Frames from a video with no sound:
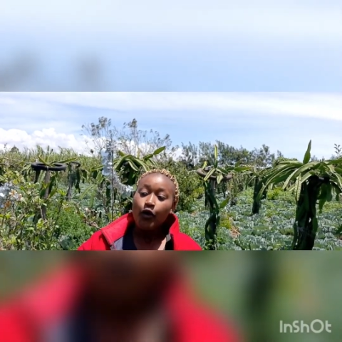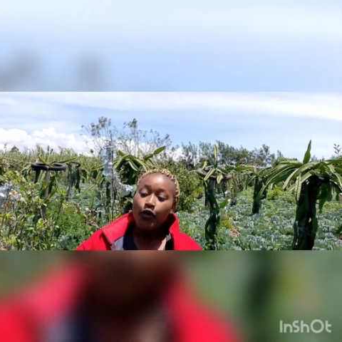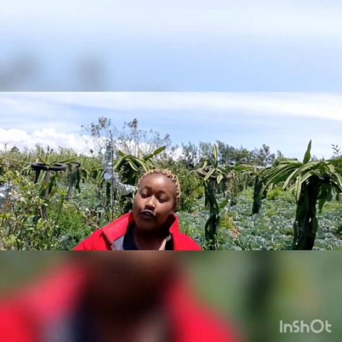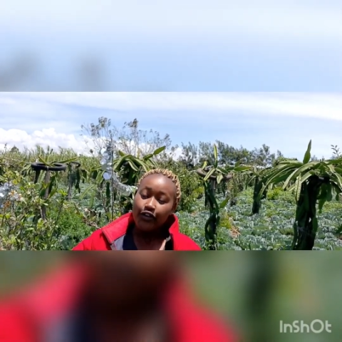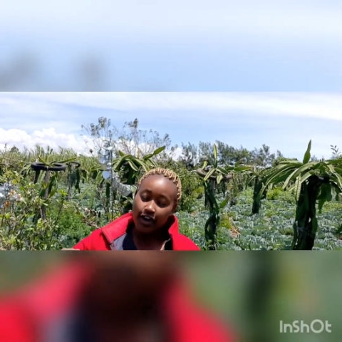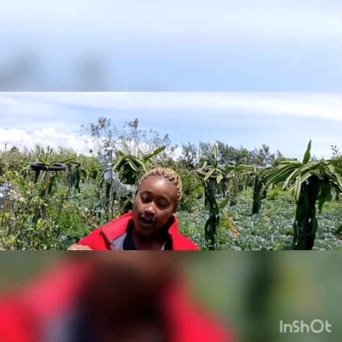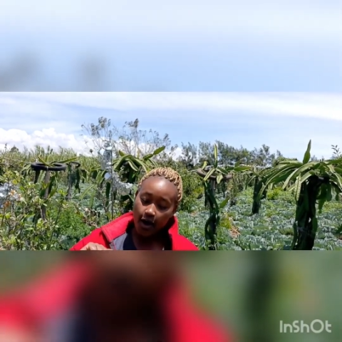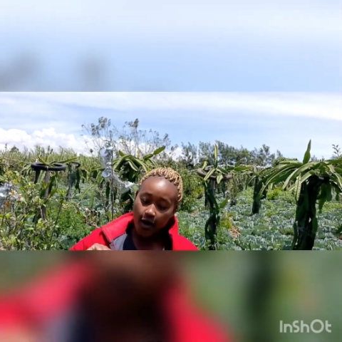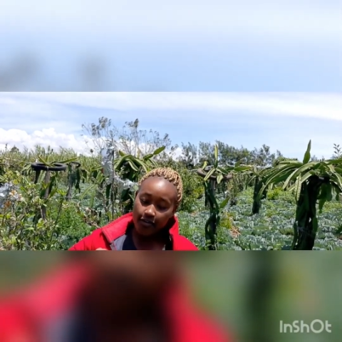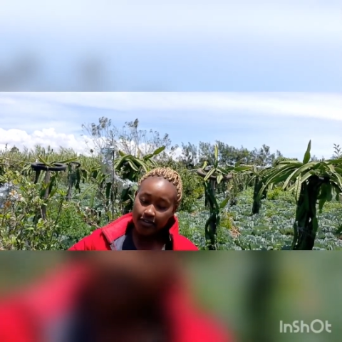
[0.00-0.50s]

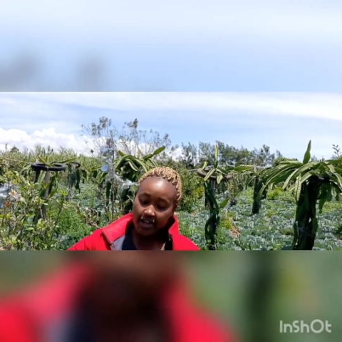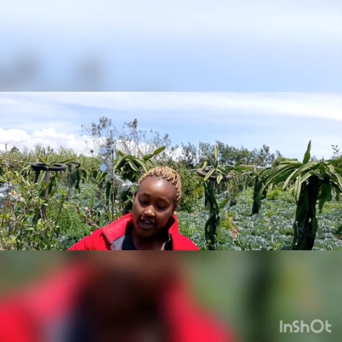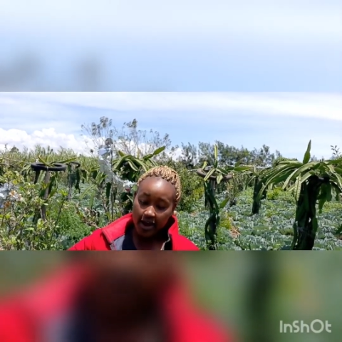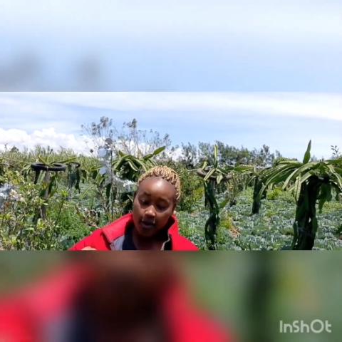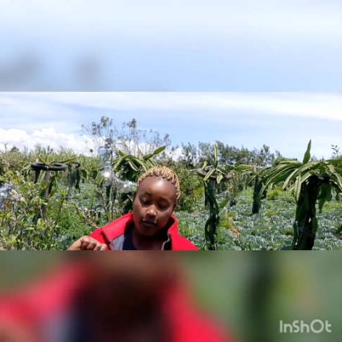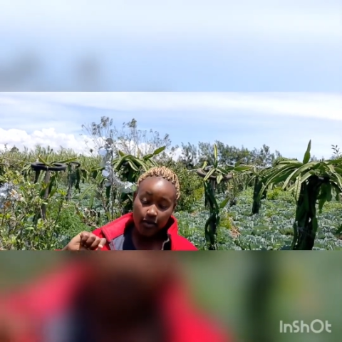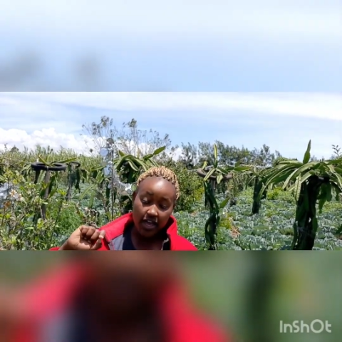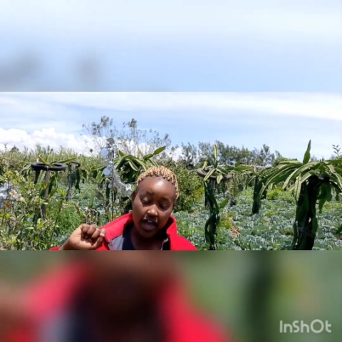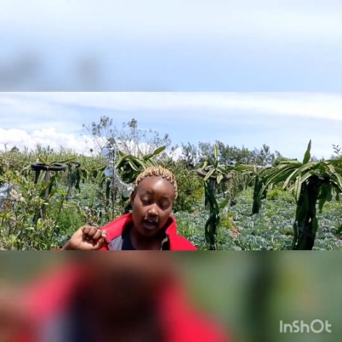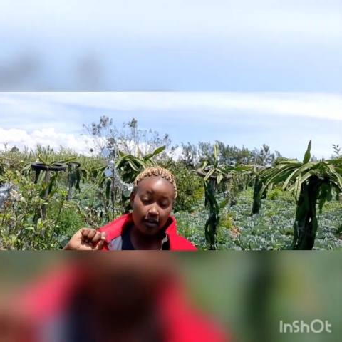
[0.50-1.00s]
Now
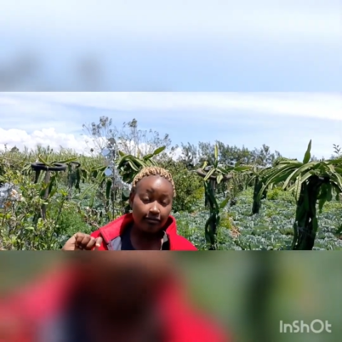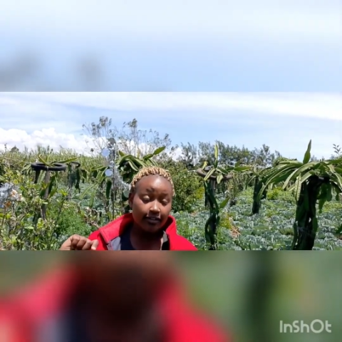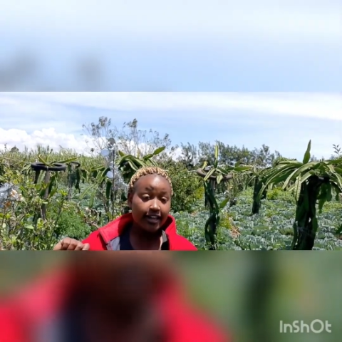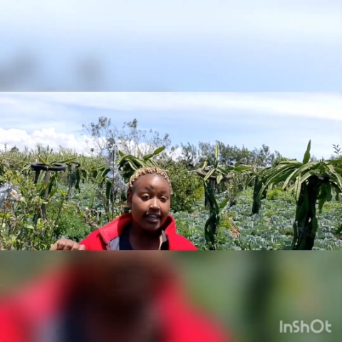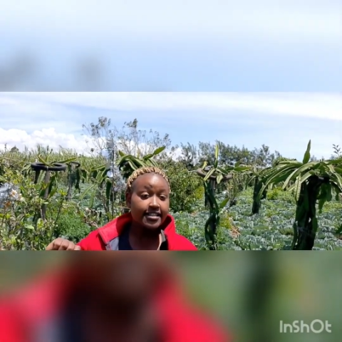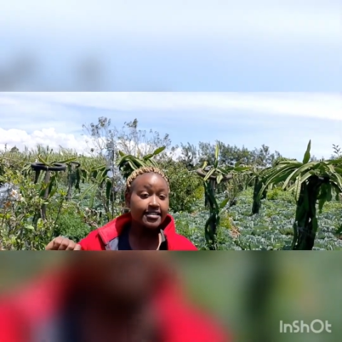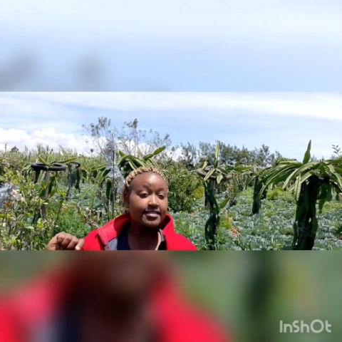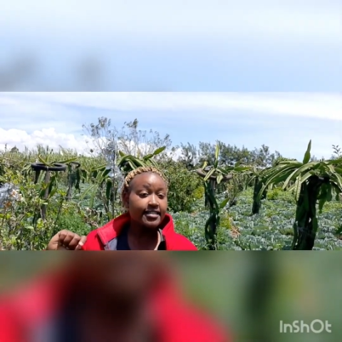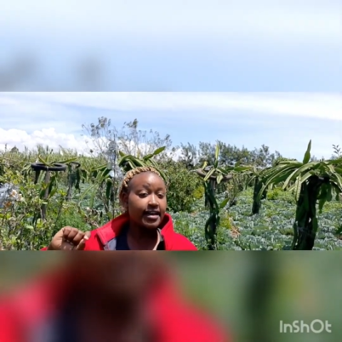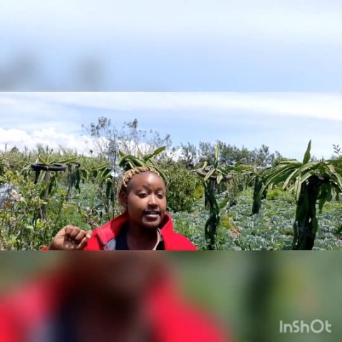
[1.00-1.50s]
we have
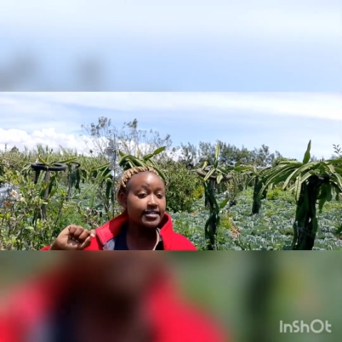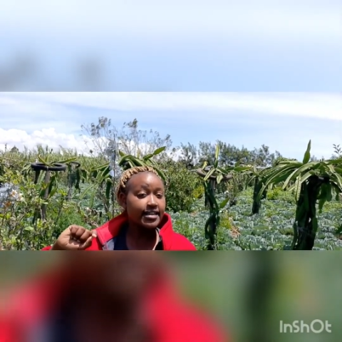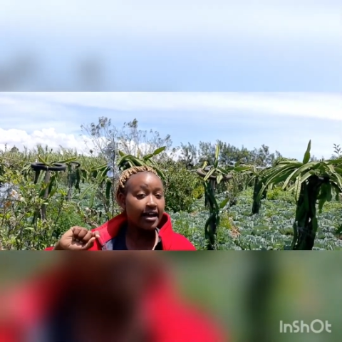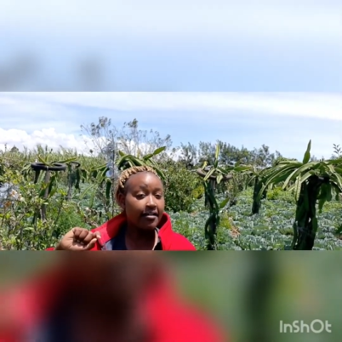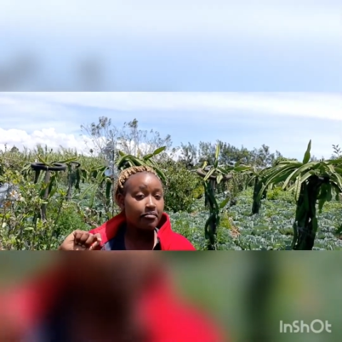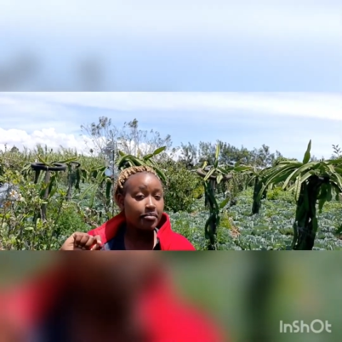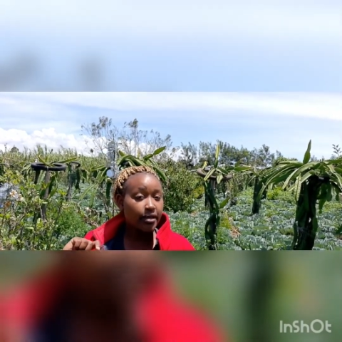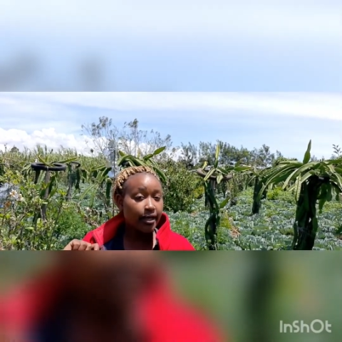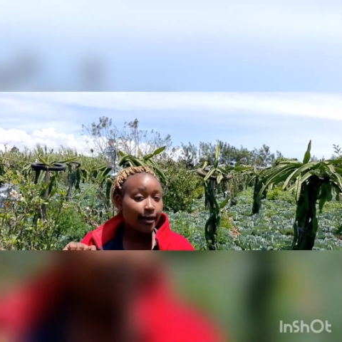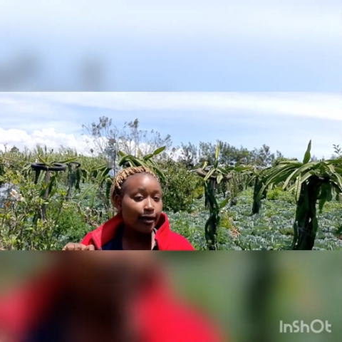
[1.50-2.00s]
kids that are
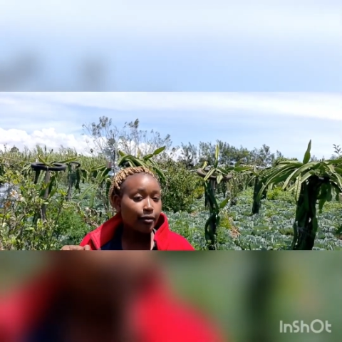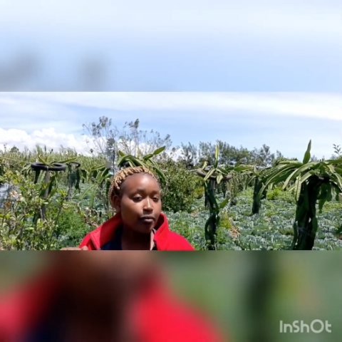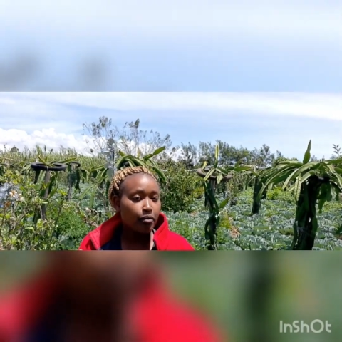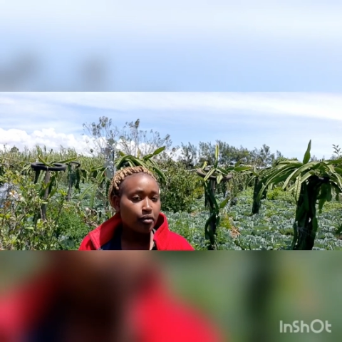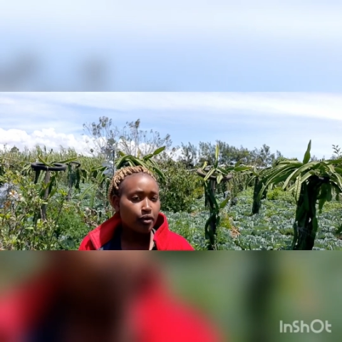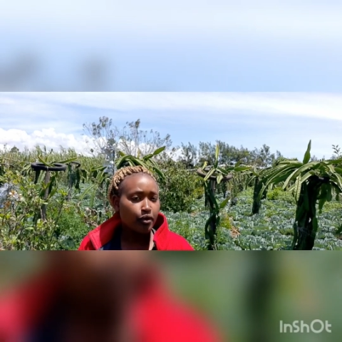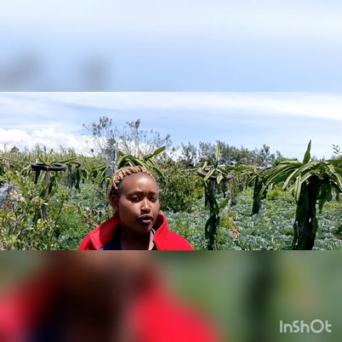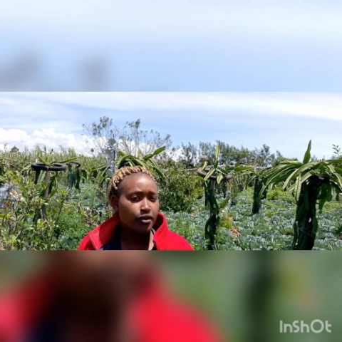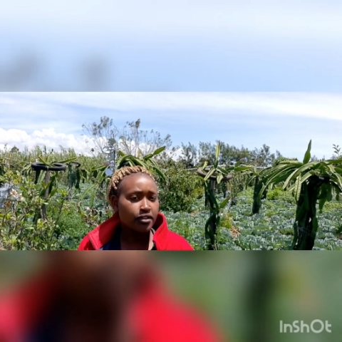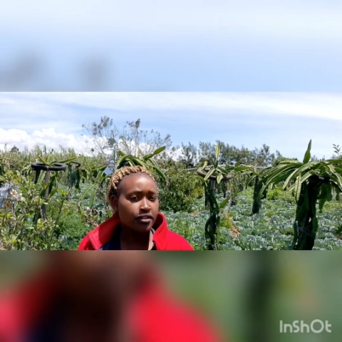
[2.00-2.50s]
being
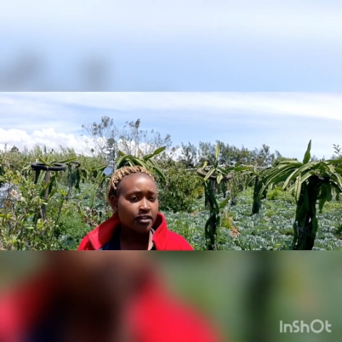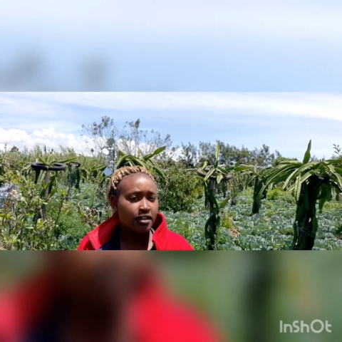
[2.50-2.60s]
born,